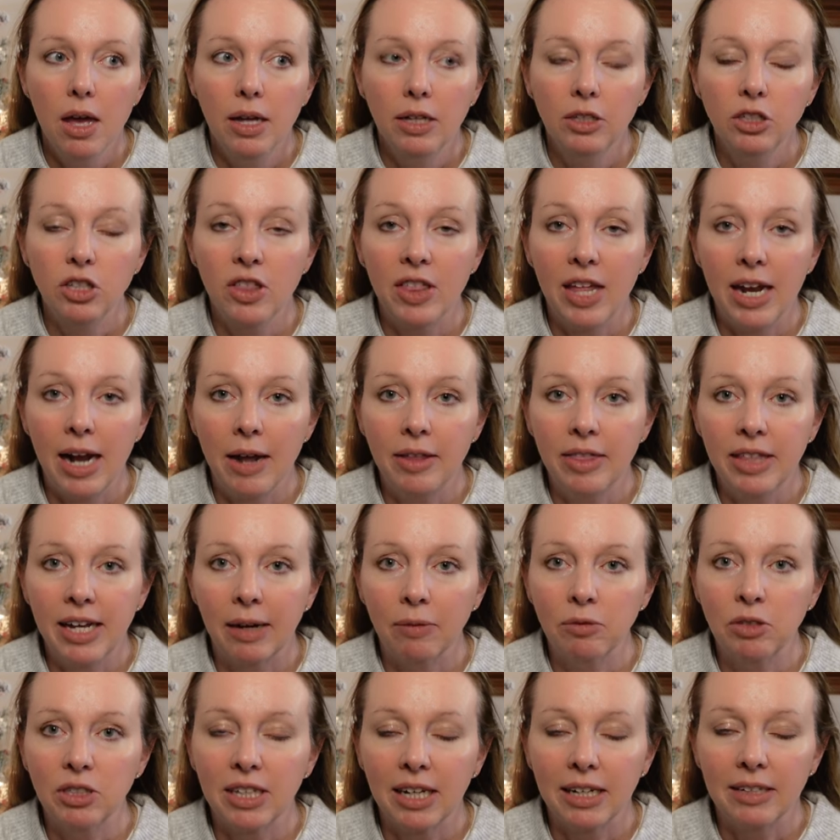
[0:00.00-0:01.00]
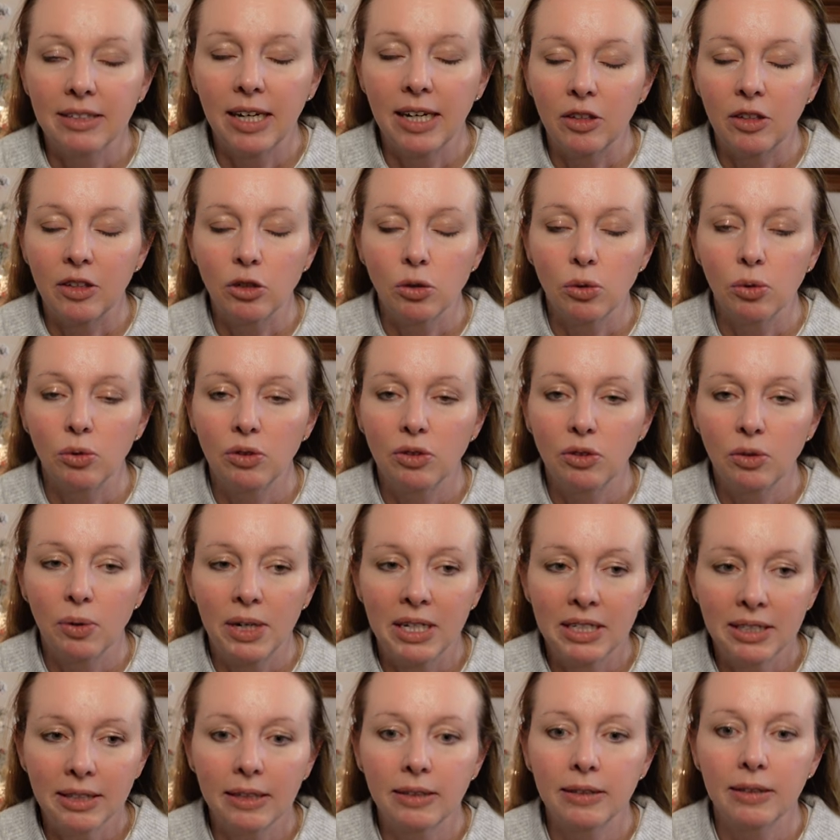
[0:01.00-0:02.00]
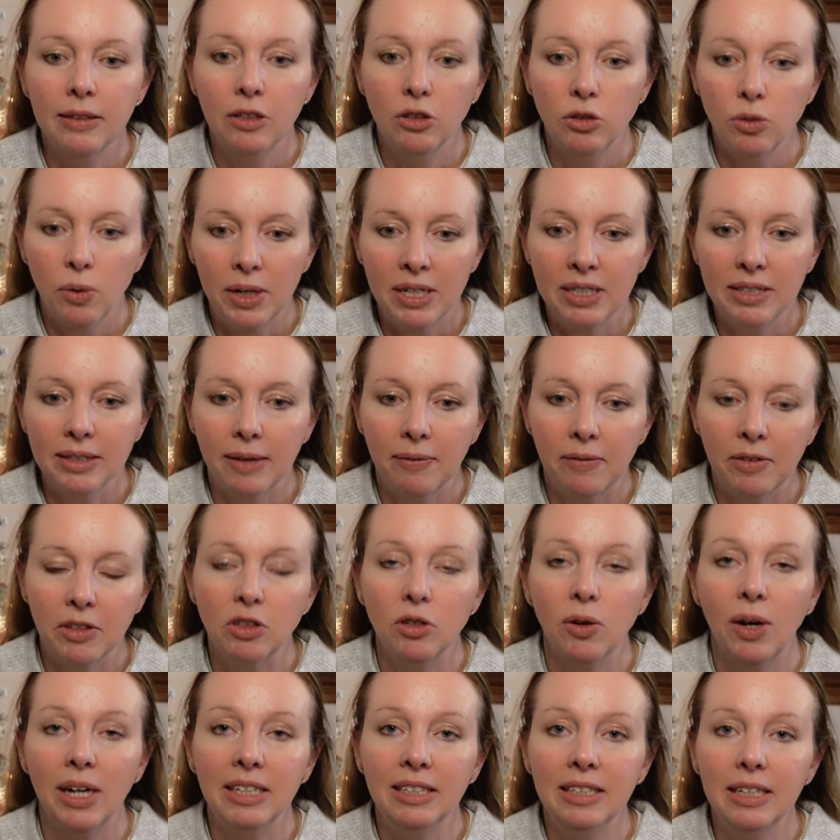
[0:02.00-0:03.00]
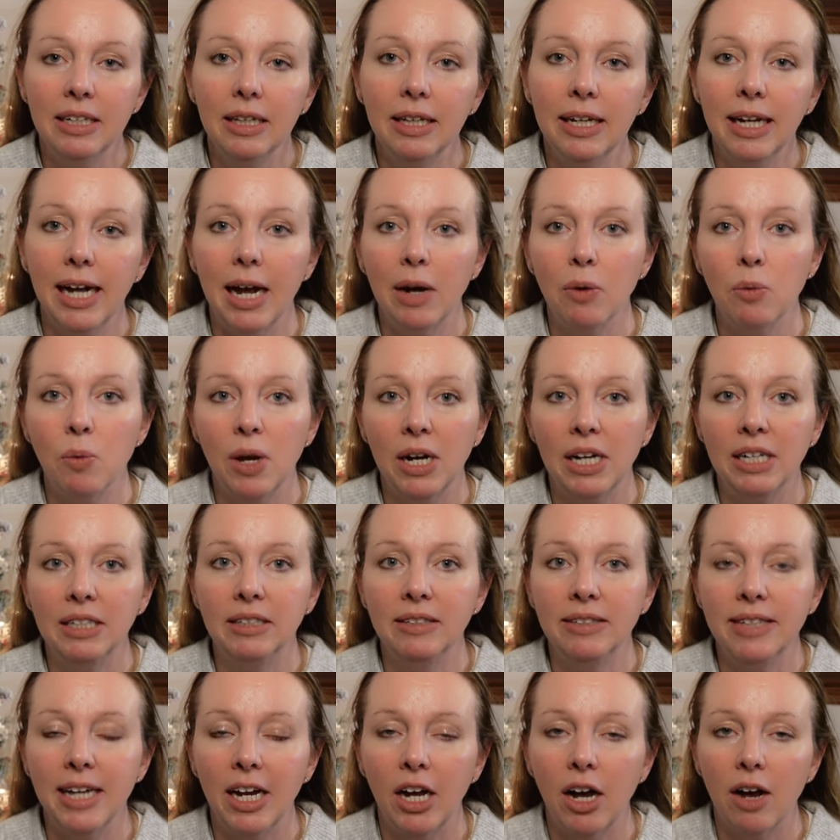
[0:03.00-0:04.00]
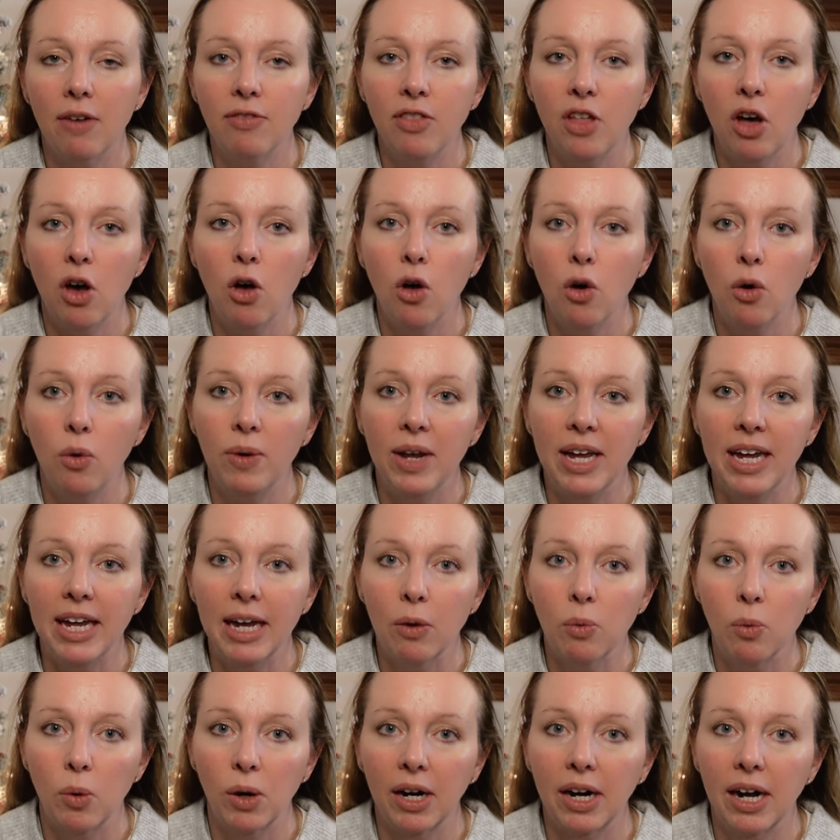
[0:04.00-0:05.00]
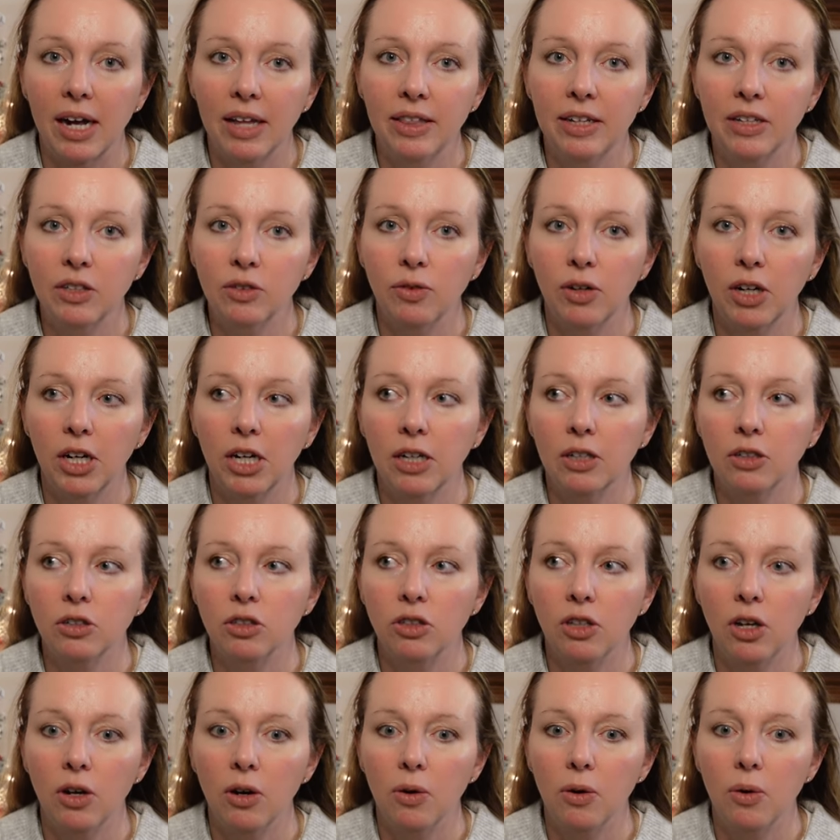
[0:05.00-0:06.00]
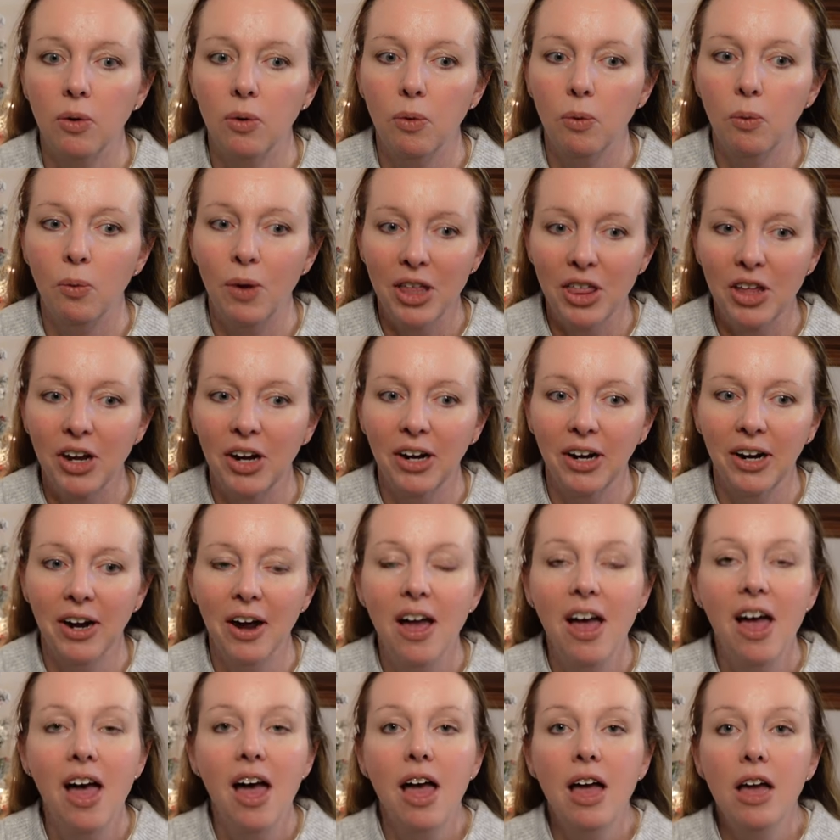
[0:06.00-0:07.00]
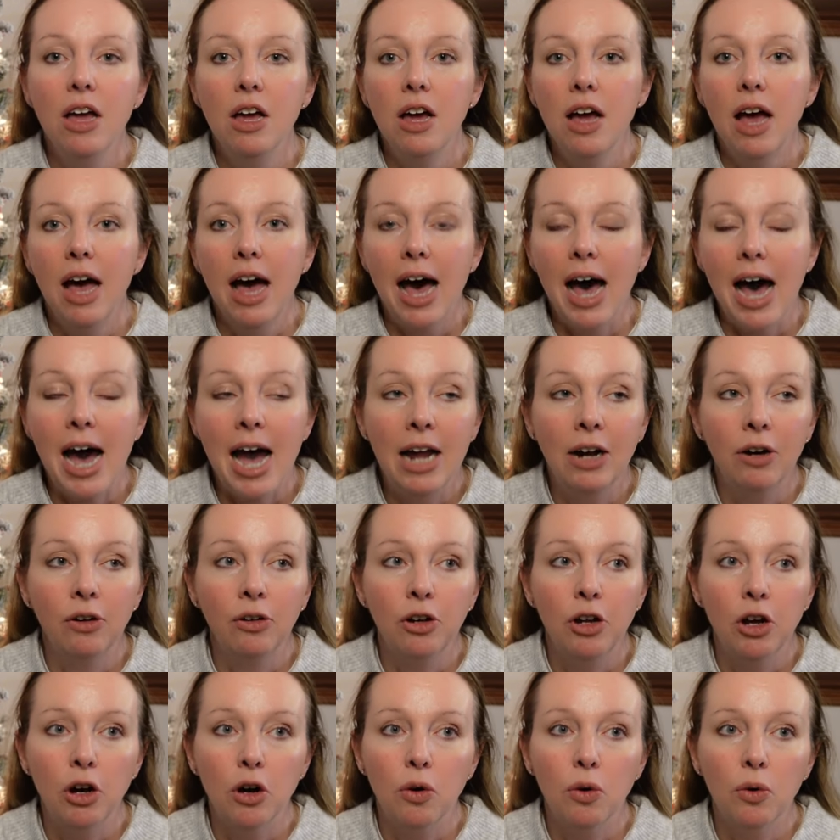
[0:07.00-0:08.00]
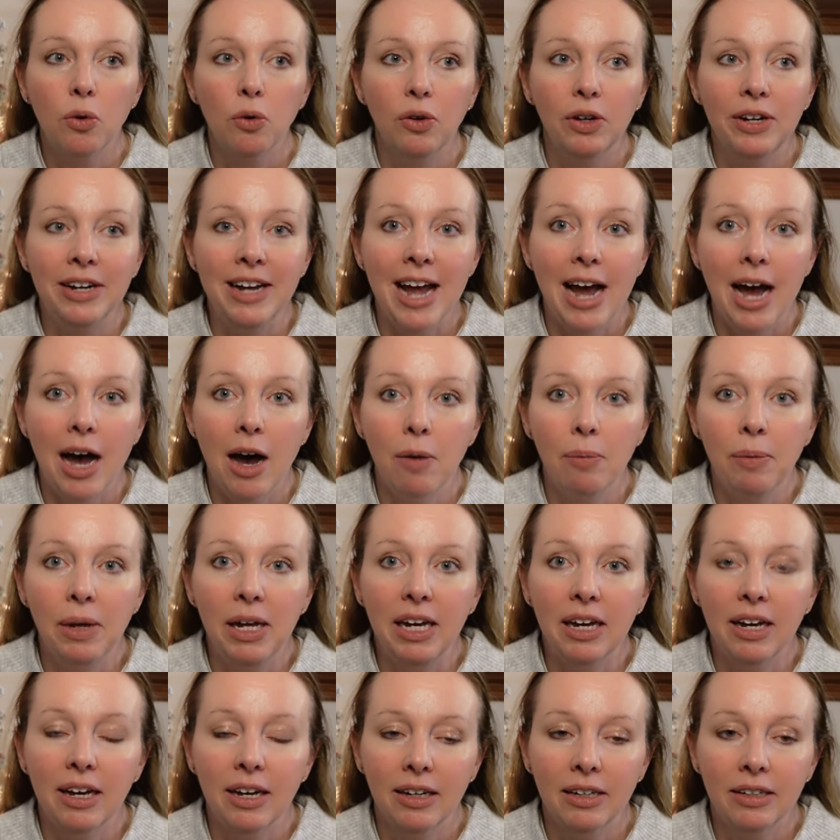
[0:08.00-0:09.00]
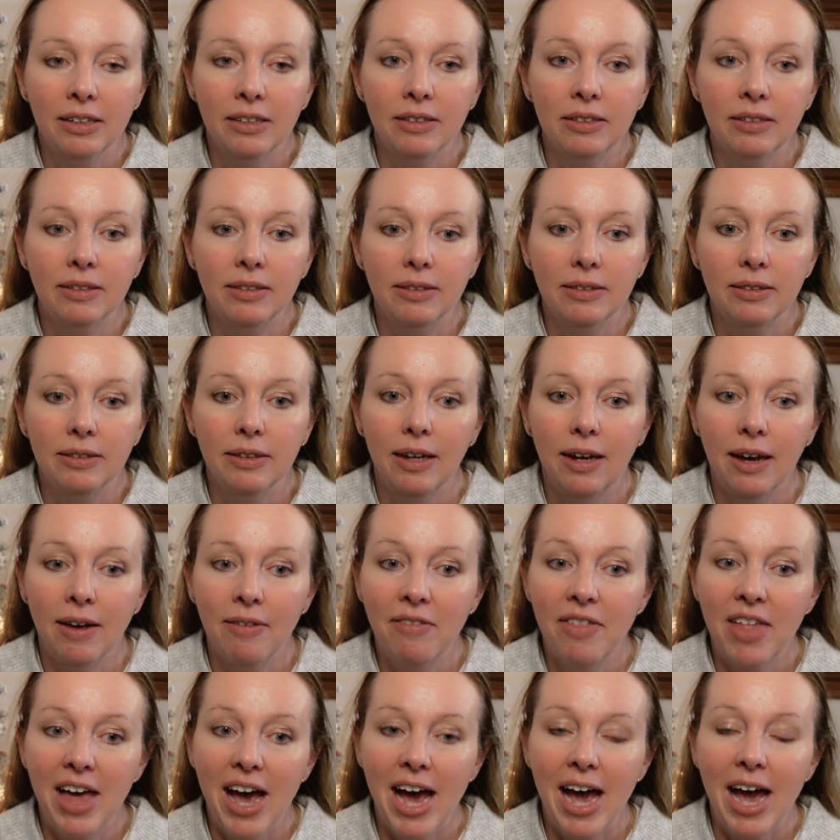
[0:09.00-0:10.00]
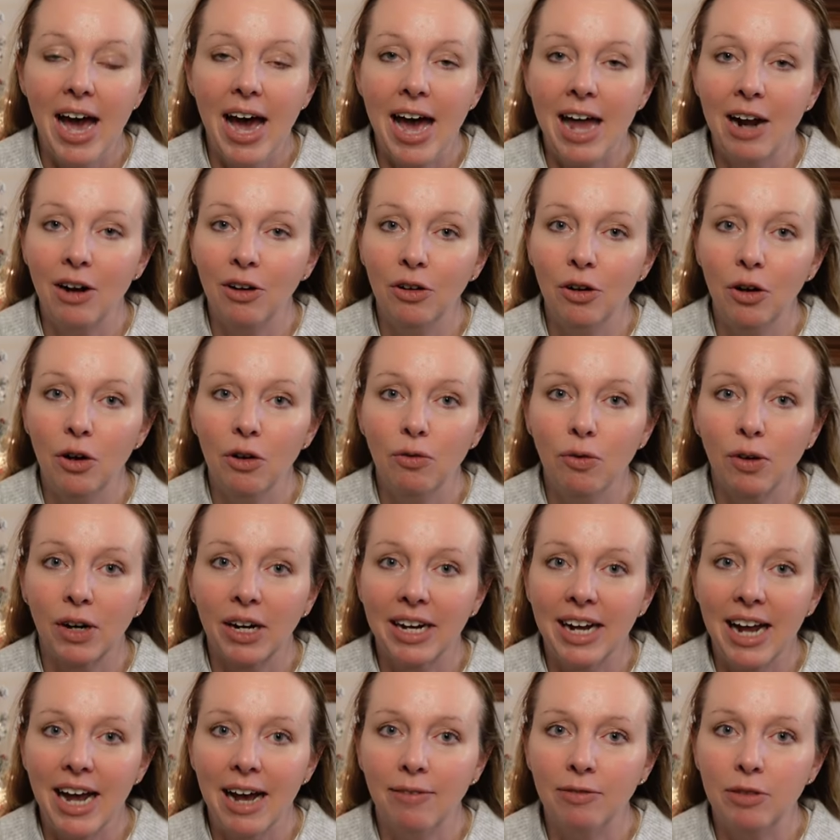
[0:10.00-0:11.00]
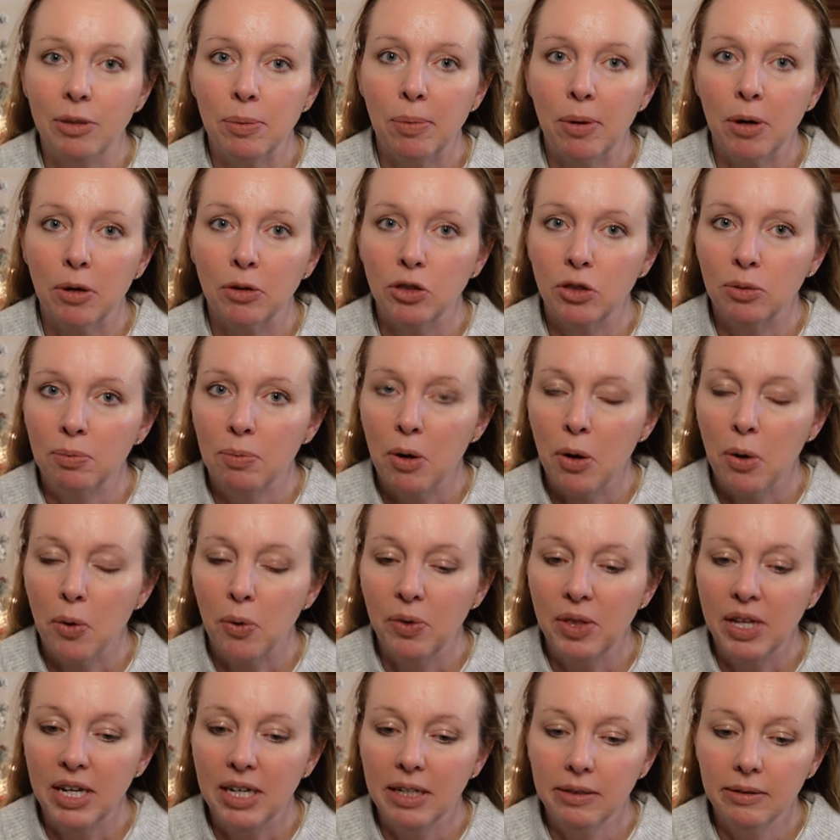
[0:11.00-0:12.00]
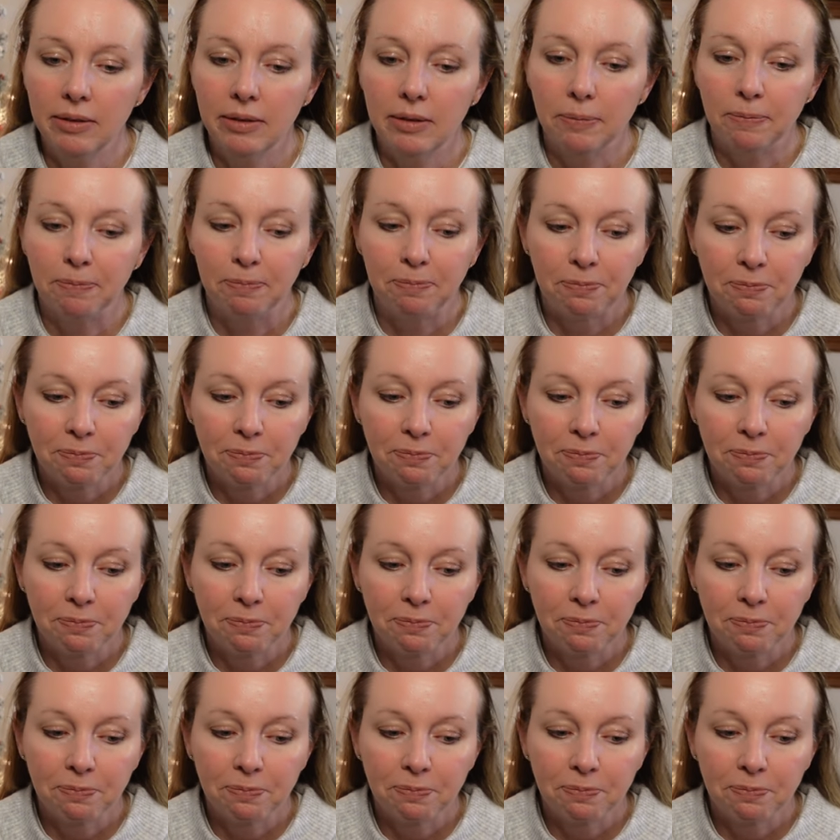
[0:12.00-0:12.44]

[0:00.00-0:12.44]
So then I think I'm just gonna 26th and the 27th. So ideally I wanted to take off the whole week and work on this for her. So with her, I don't know now because of that, I don't know if we're gonna have to postpone this.